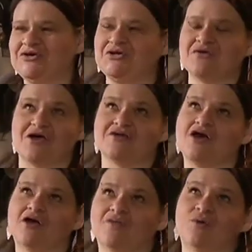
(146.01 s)

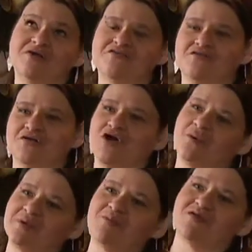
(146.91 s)
Our wonderful
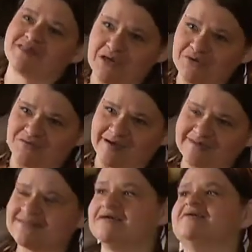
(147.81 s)
comic book sound effects.